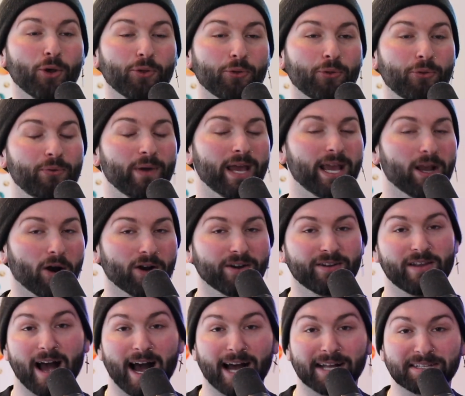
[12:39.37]
they are
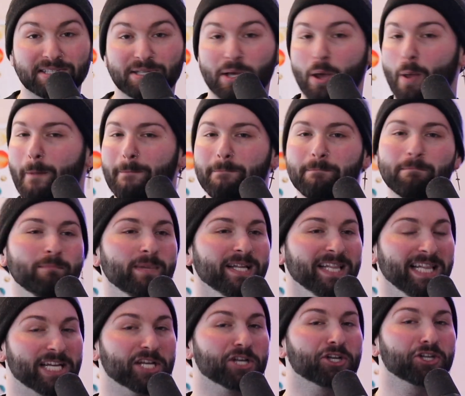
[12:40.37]
not
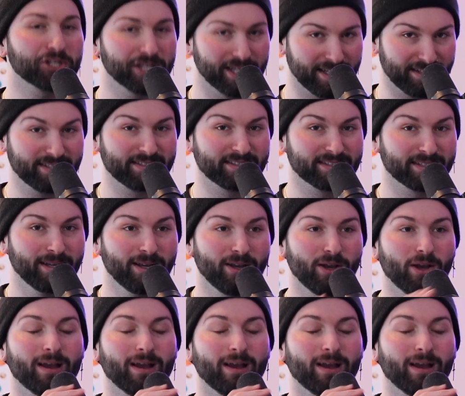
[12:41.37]
malicious.